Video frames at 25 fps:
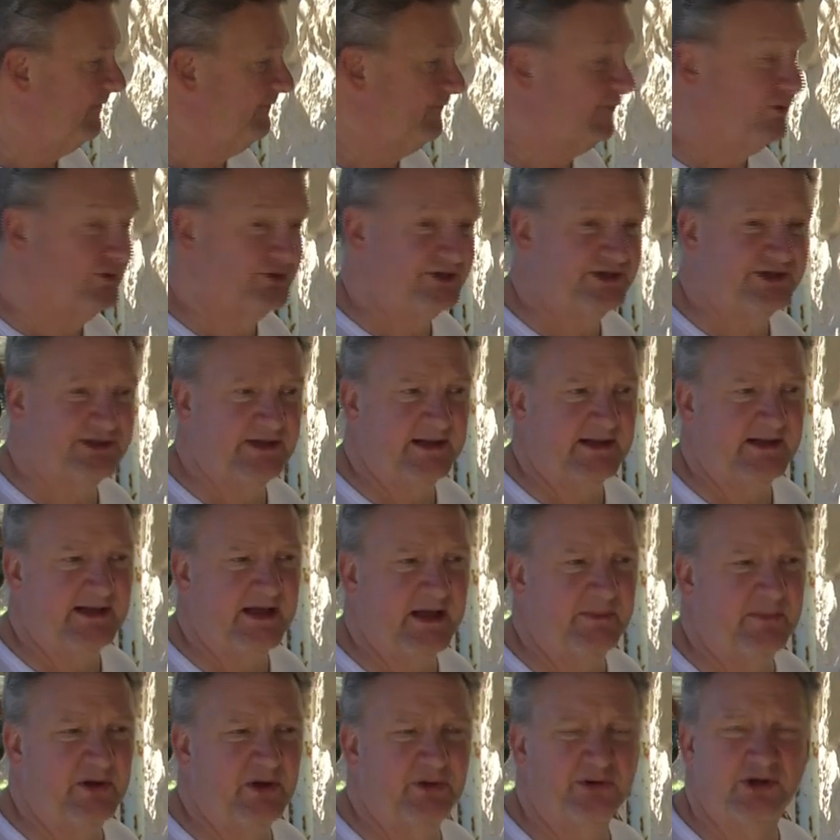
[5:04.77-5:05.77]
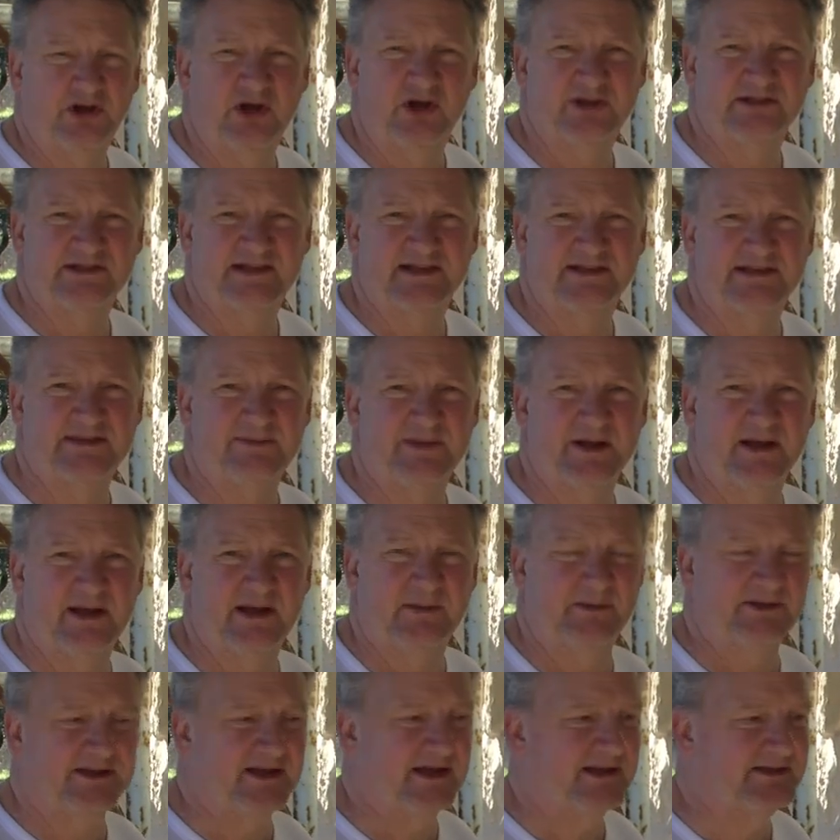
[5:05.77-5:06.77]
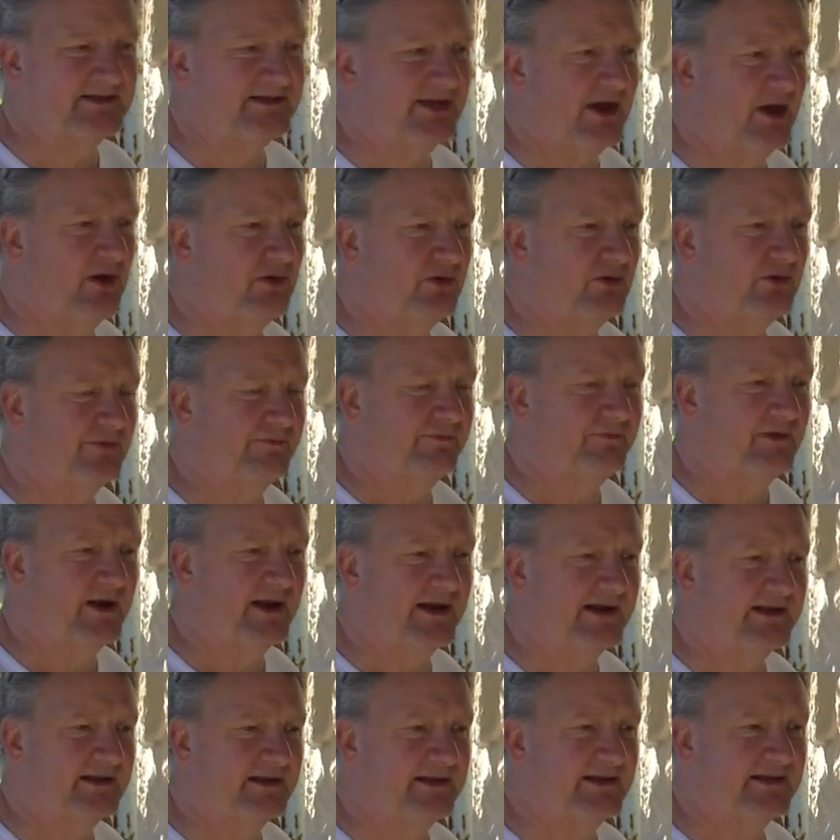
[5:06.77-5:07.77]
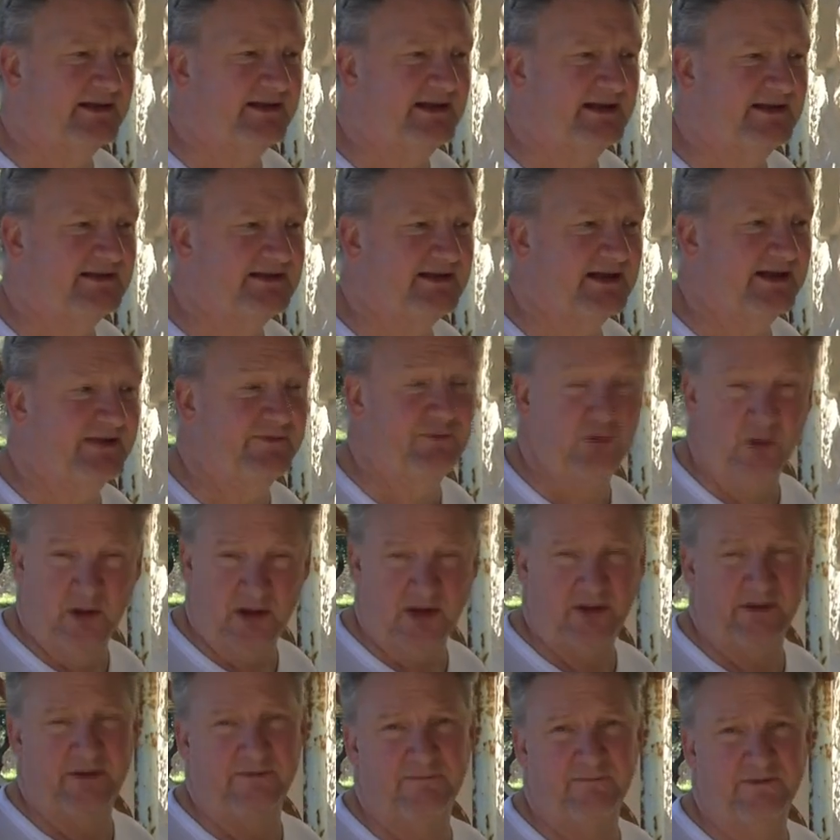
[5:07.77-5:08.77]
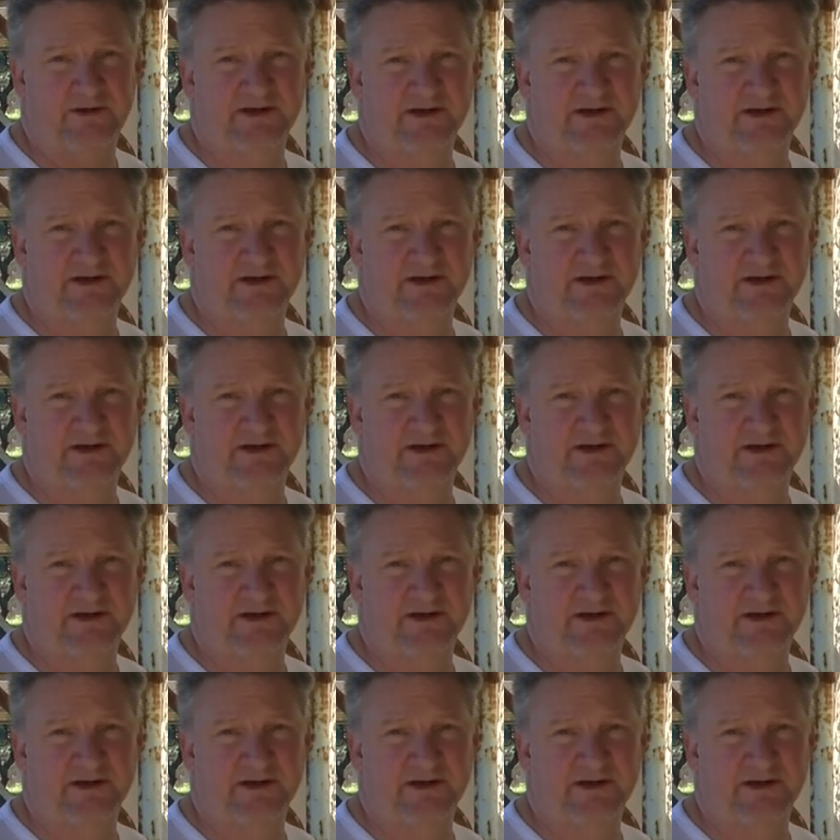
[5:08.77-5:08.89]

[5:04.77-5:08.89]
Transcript: fortunately, a builder contacted me a couple of days ago, a good friend, and he said if you are looking for